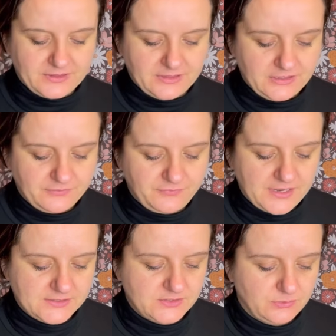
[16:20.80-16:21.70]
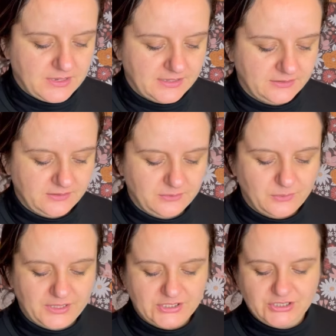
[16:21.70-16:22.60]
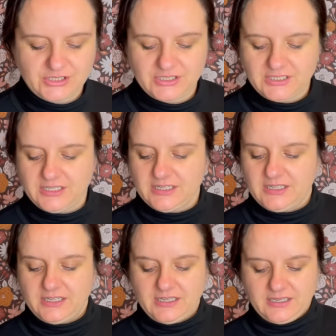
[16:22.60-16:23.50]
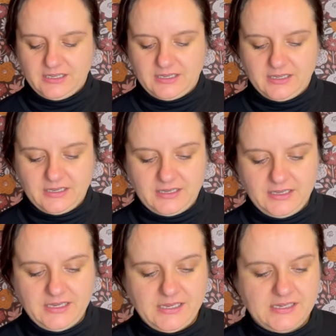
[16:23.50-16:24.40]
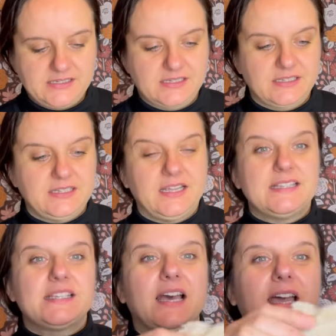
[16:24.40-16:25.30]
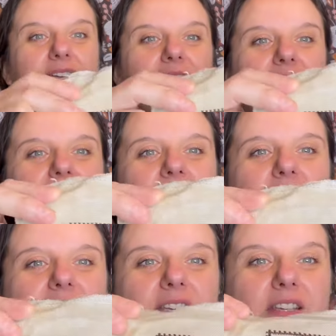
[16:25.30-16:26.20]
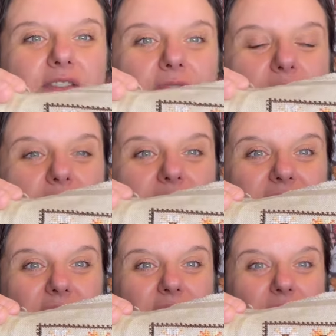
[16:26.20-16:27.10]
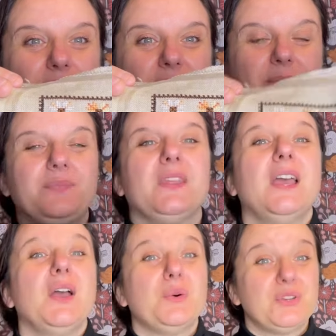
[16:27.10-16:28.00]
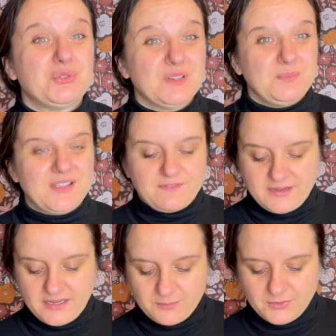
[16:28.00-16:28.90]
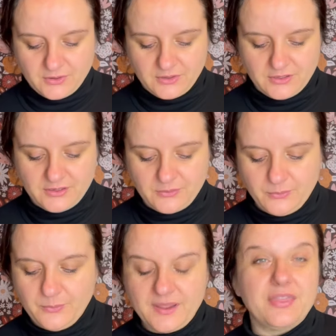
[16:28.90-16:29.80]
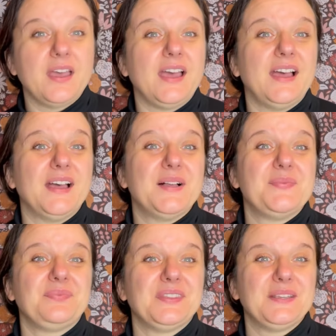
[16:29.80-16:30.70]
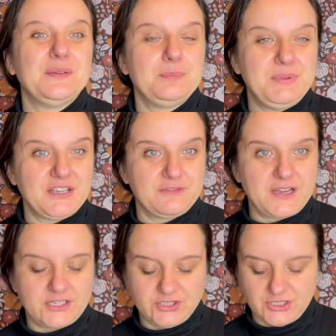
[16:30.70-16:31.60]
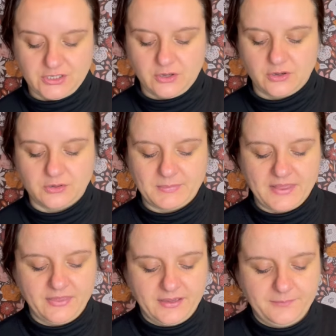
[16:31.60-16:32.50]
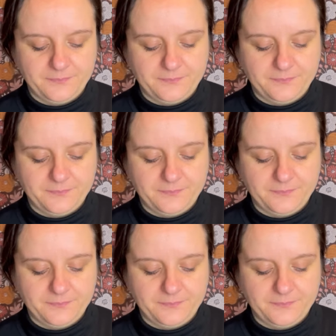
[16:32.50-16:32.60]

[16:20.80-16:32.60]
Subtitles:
the first one, which is the tiny S is for sunflower, which will be available with a big version on Monday.